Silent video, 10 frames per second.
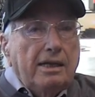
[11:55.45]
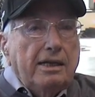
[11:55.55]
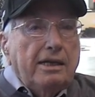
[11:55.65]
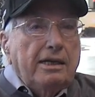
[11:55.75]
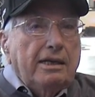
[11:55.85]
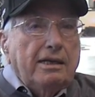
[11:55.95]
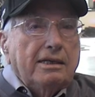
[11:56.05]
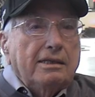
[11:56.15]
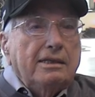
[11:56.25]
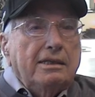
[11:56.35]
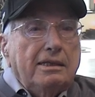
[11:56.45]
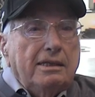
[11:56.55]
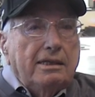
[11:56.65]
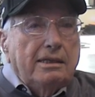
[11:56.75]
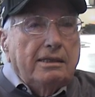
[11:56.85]
the uh,
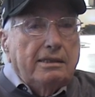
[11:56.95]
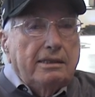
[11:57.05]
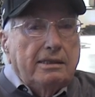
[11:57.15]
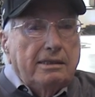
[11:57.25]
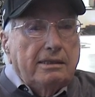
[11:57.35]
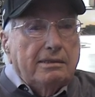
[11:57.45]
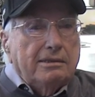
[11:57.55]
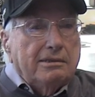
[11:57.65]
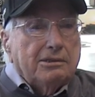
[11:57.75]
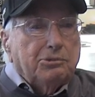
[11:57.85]
the uh,